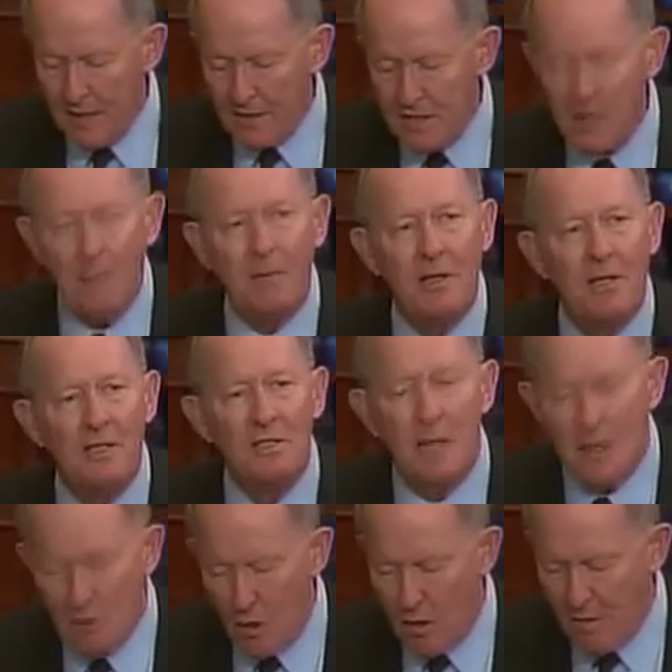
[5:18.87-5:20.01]
It simply does
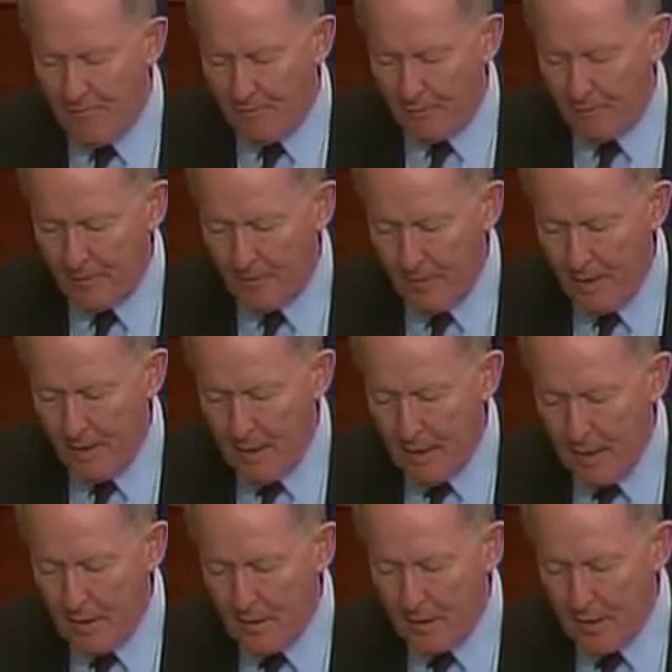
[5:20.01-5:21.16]
not offer
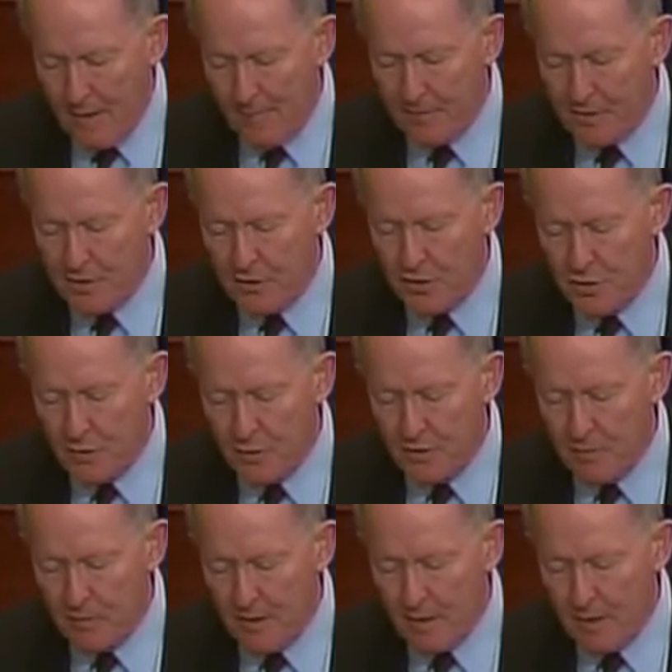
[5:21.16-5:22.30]
in the company's
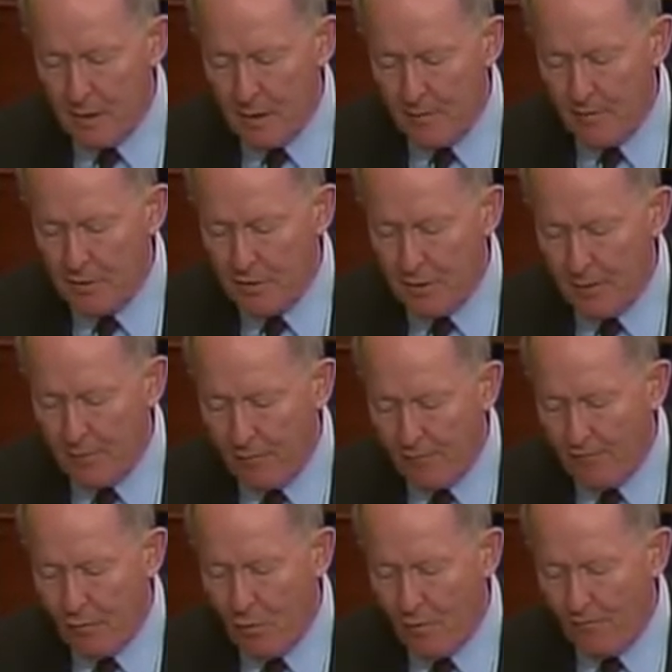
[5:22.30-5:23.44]
insurance plan coverage of the
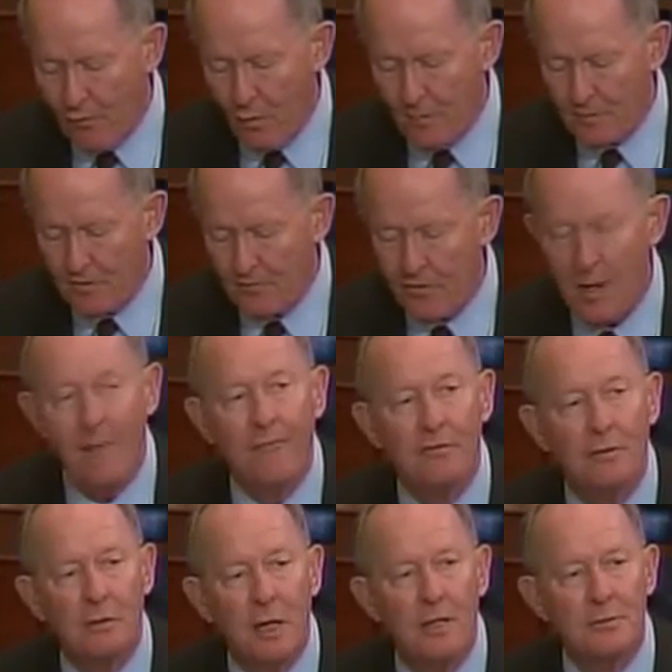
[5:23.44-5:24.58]
4 forms of
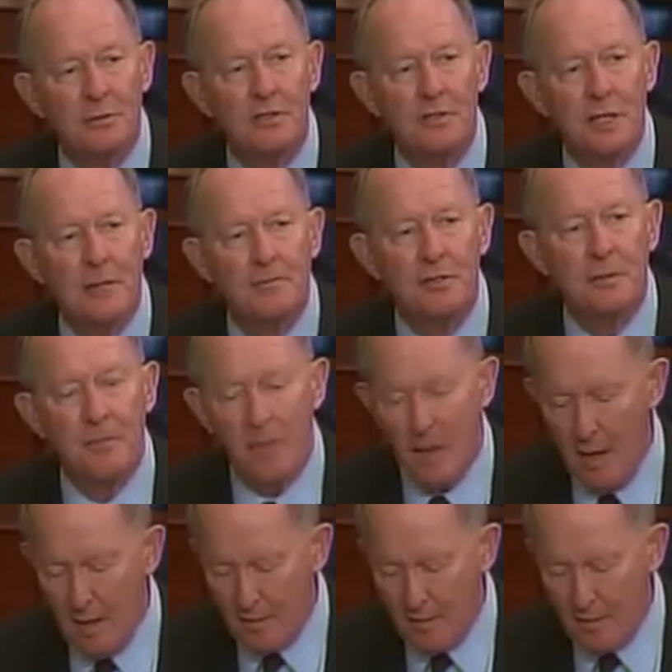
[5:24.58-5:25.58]
contraception